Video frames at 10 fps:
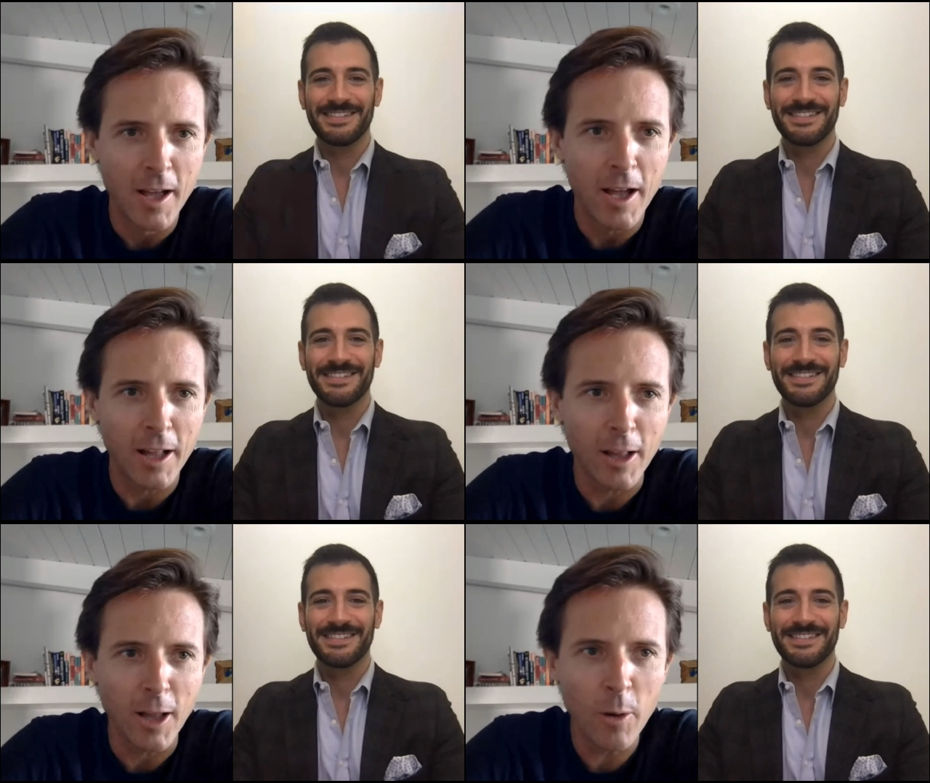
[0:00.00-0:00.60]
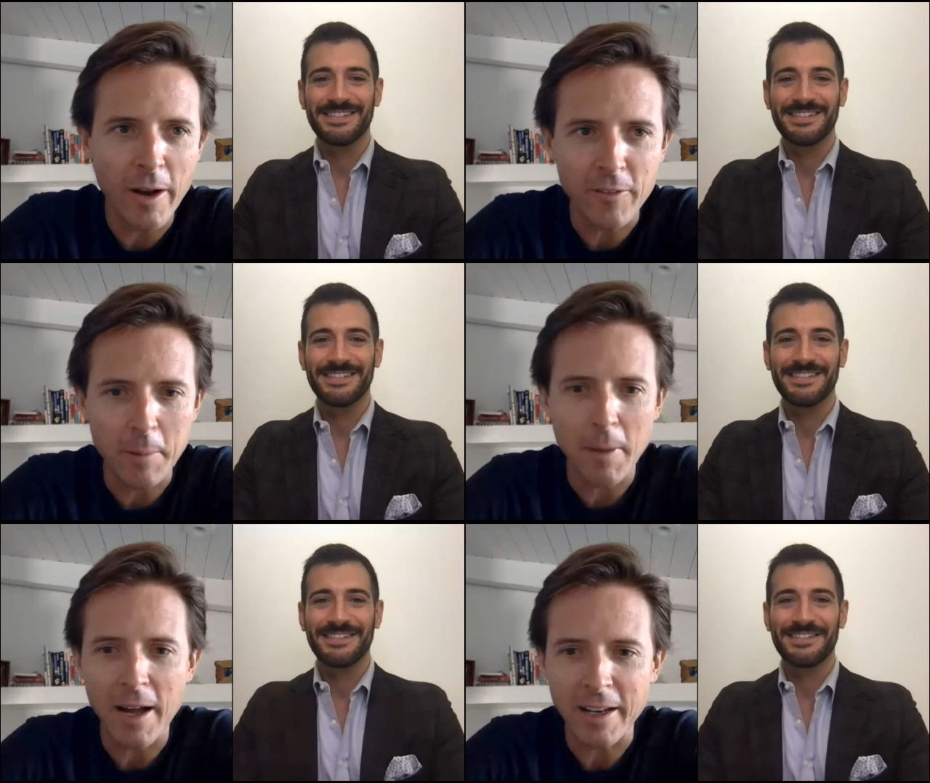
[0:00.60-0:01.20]
Speaker 1: Hello,
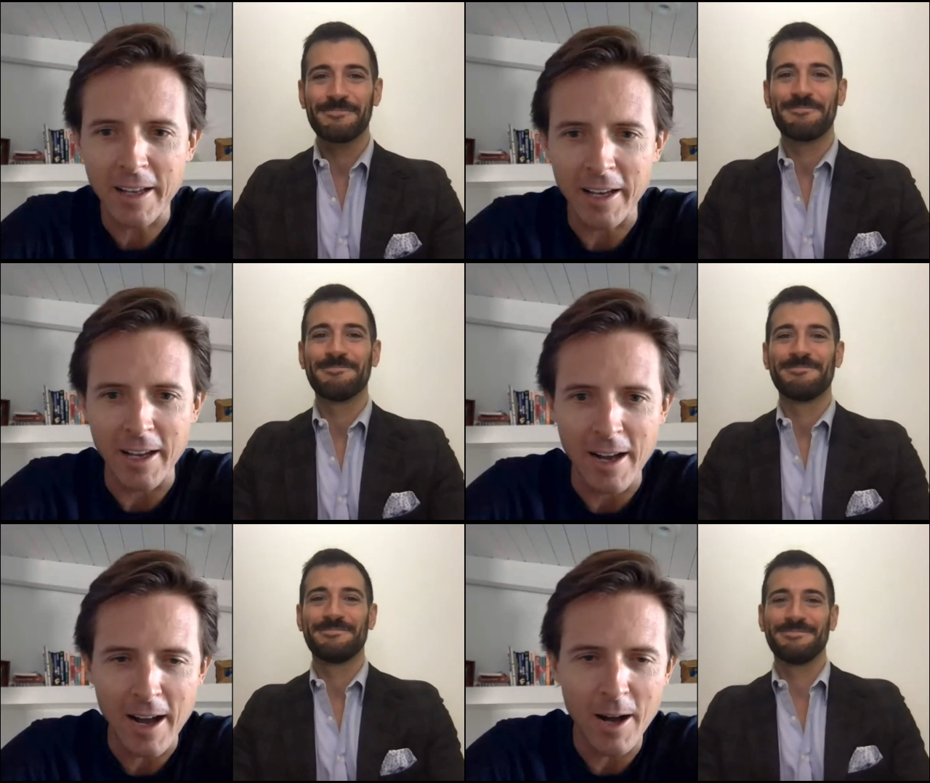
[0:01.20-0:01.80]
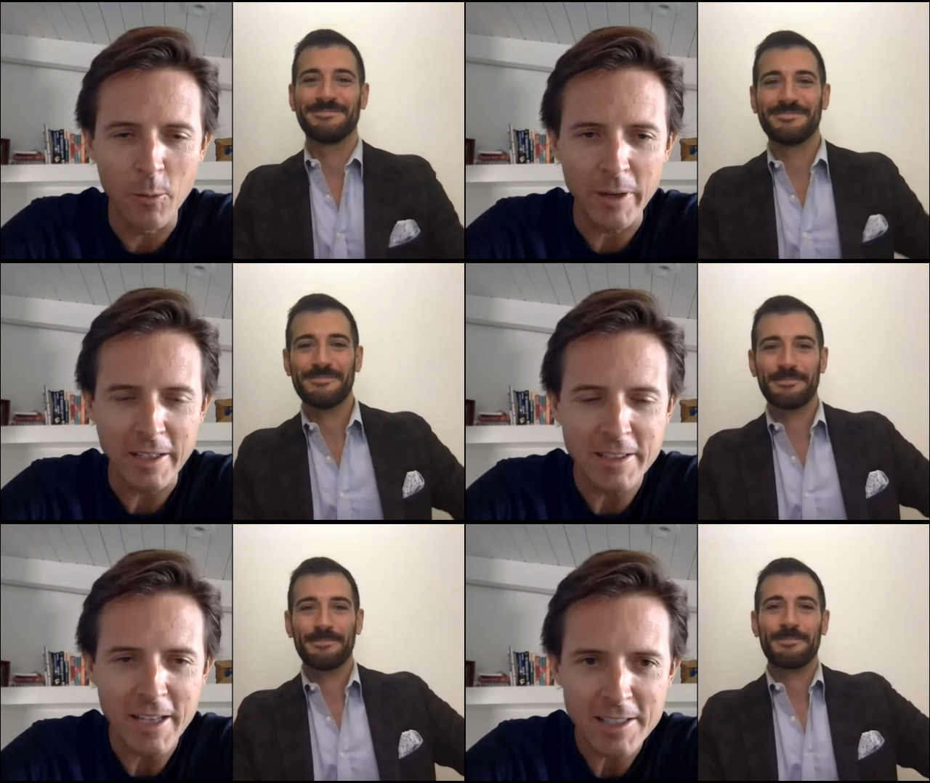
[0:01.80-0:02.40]
everybody. Uh, we
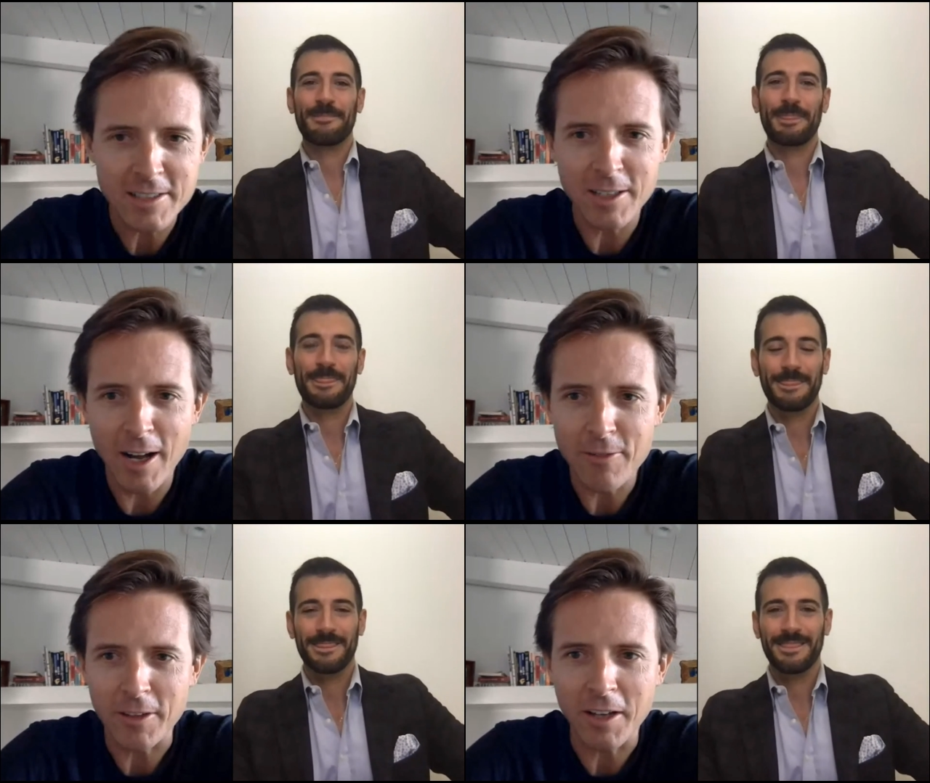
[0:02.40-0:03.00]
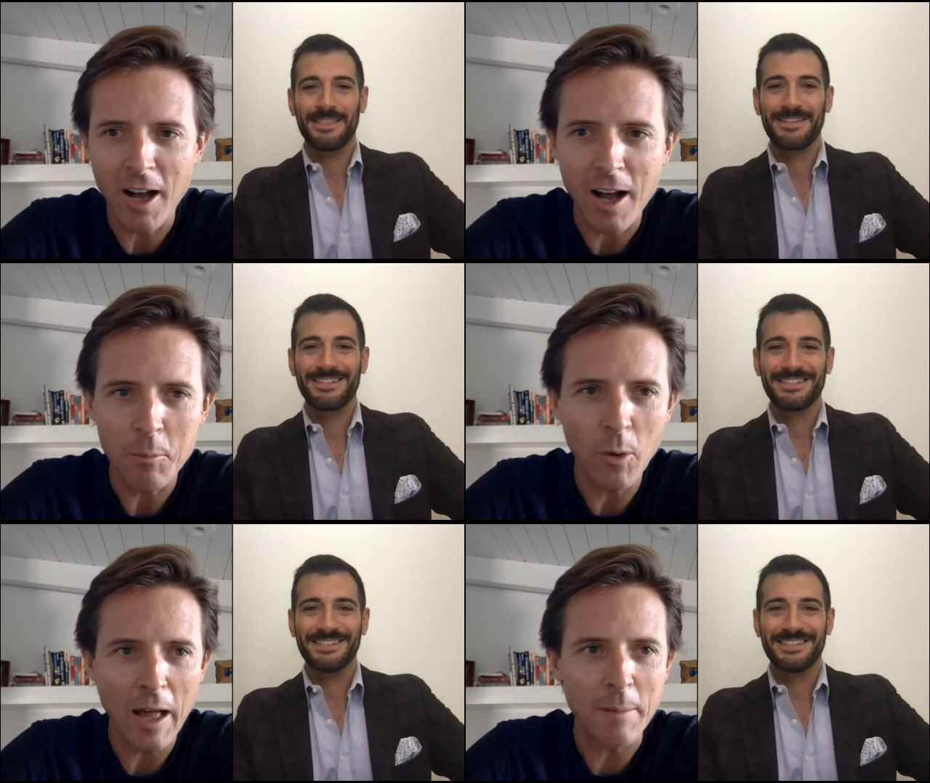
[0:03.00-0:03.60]
dusted off the
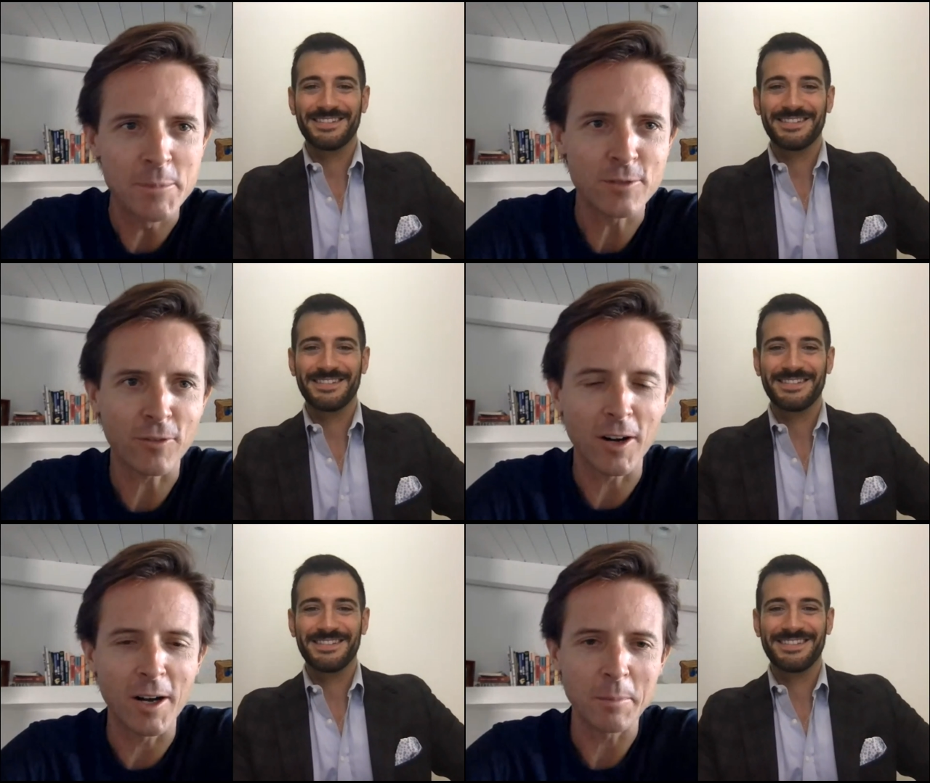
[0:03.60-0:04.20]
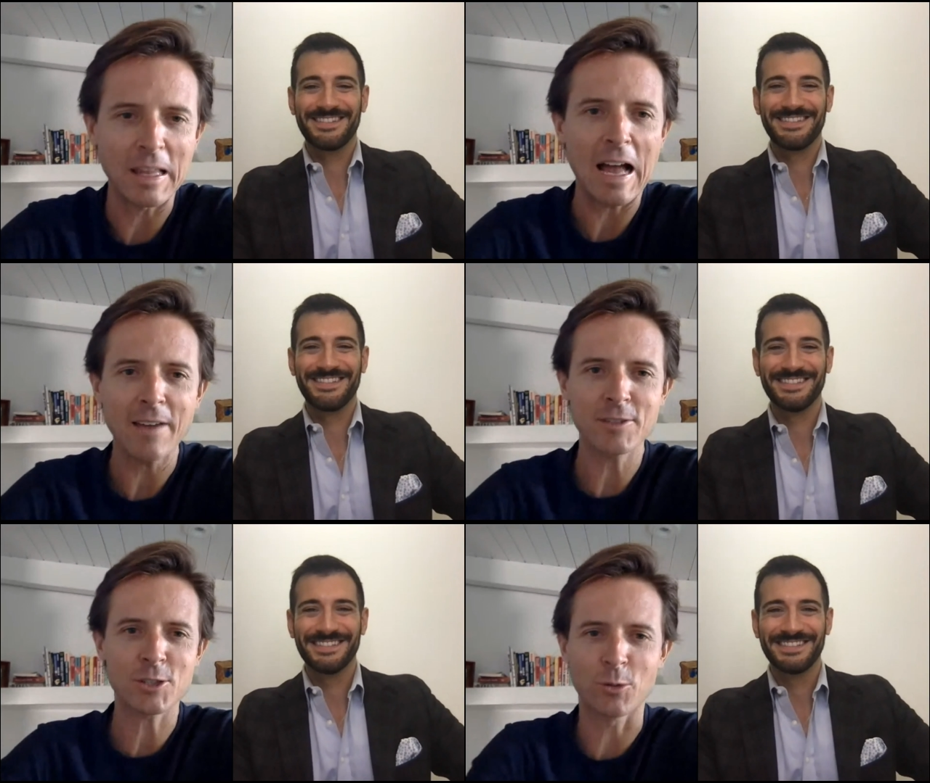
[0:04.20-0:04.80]
cobwebs from
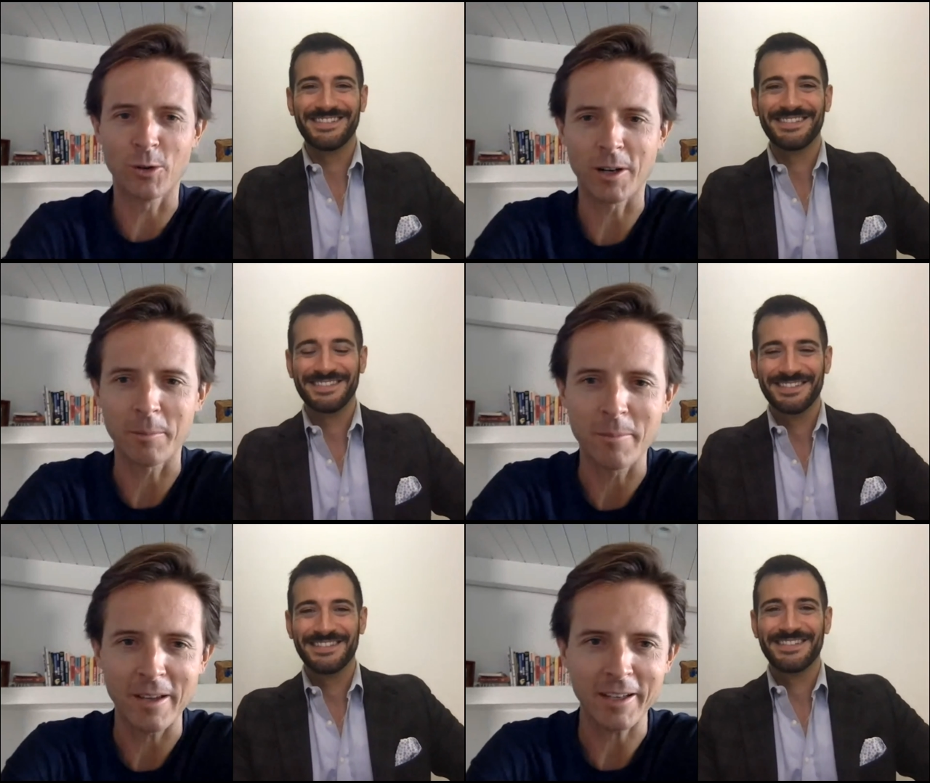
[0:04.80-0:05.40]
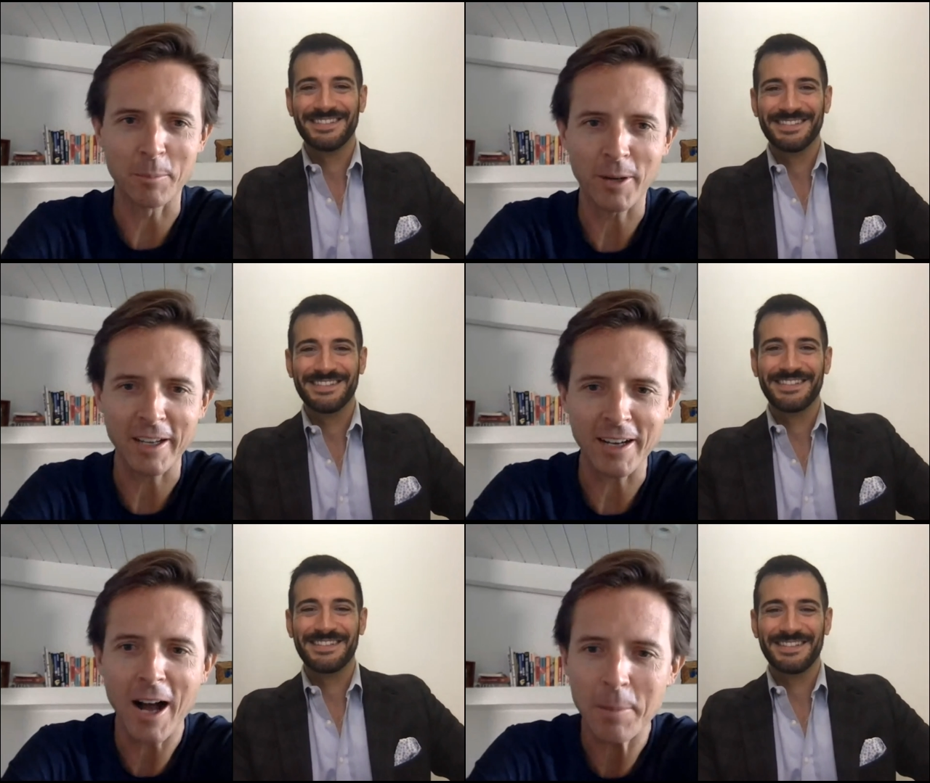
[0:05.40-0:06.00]
Livestorm and are
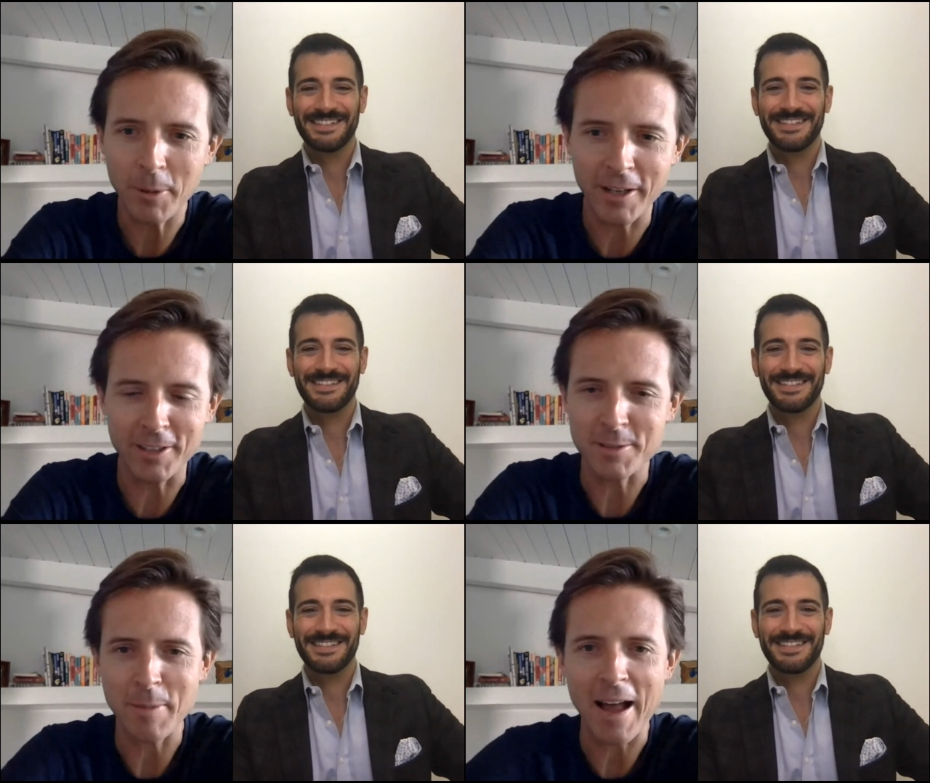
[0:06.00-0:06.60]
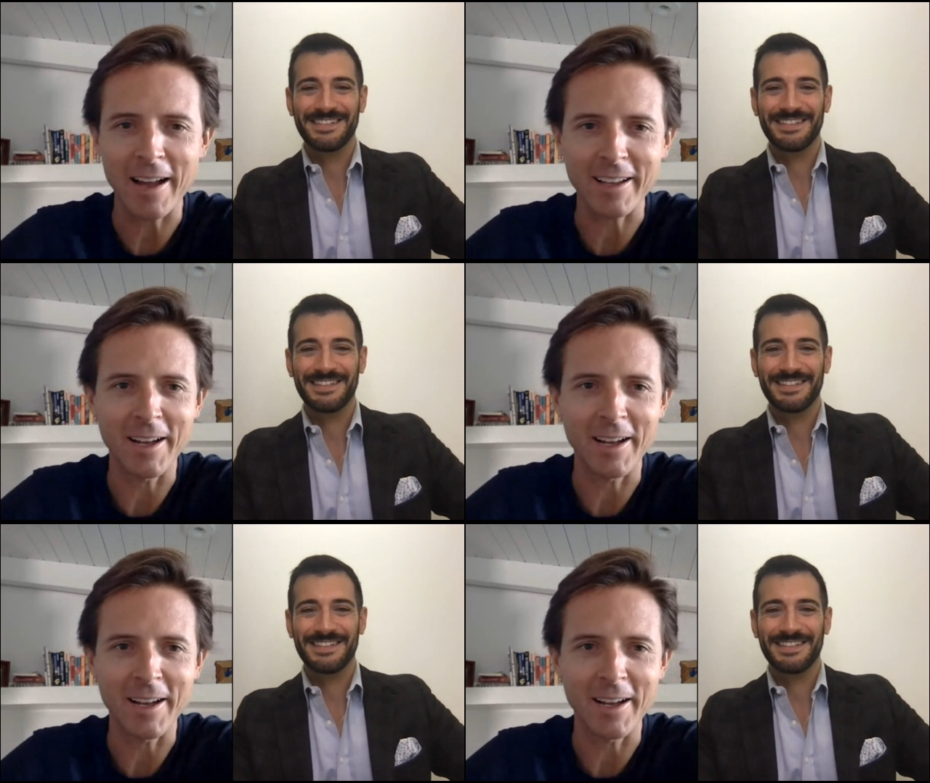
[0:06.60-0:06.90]
bringing operators back.